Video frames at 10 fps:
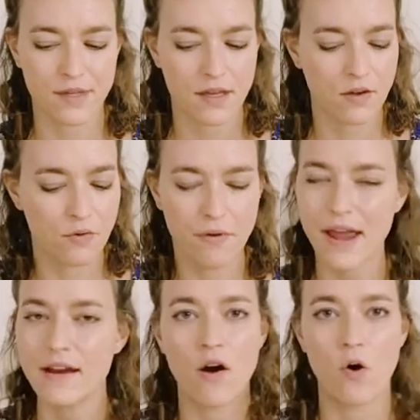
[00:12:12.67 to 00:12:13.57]

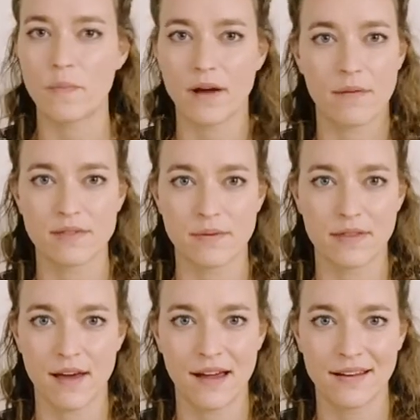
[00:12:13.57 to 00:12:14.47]
Great hope comes with
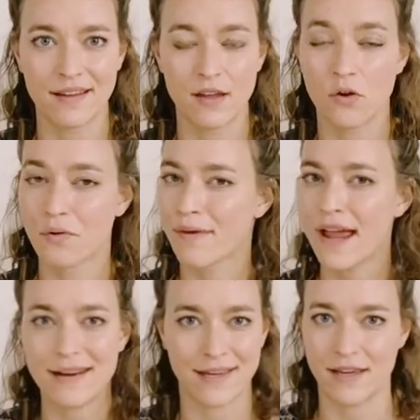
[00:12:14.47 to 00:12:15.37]
that.
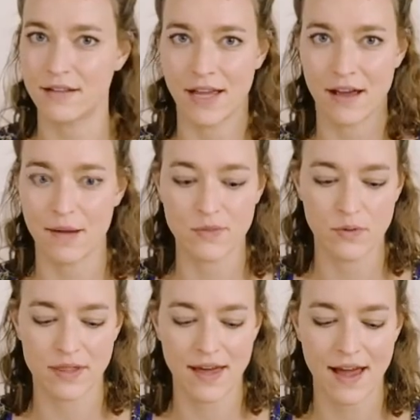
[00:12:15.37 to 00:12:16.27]
Great healing comes
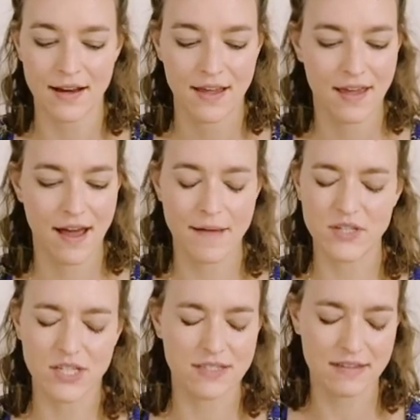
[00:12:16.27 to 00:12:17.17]
with that.
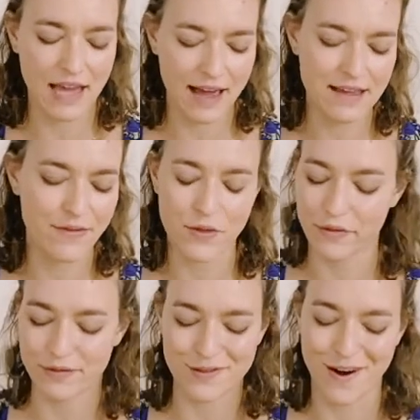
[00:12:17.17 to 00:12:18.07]
Even though the
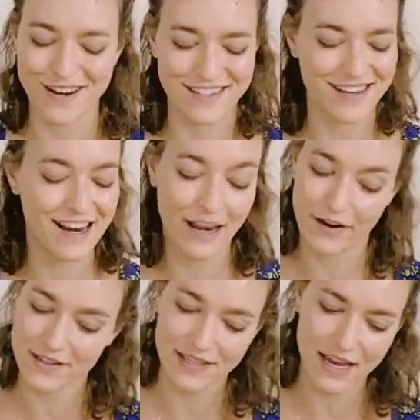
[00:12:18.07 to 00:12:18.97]
star isn't in here,
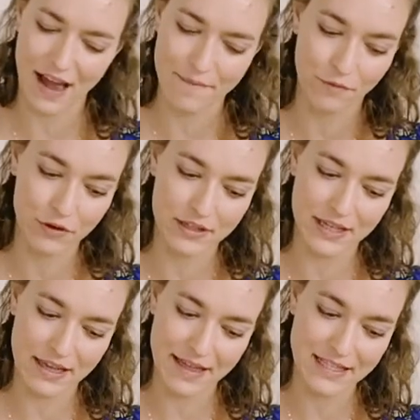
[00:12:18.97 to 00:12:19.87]
it's like
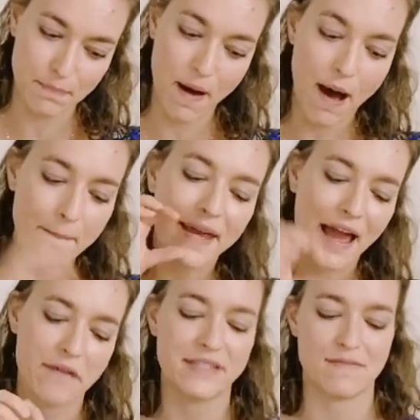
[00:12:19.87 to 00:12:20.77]
that's popping
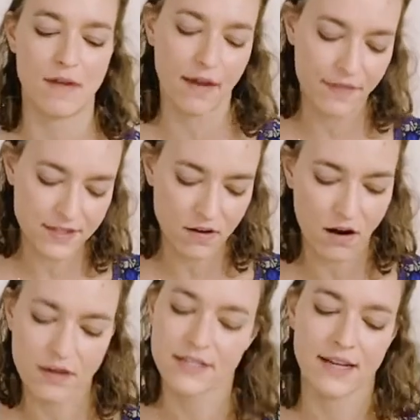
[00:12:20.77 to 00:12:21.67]
out to me in this
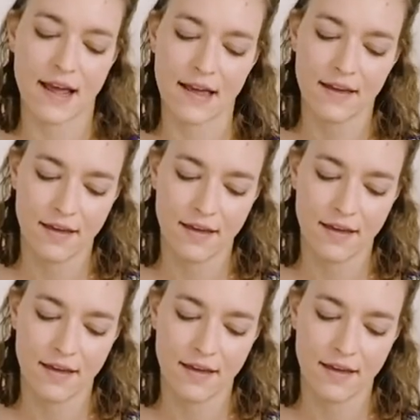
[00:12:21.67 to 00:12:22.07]
card today.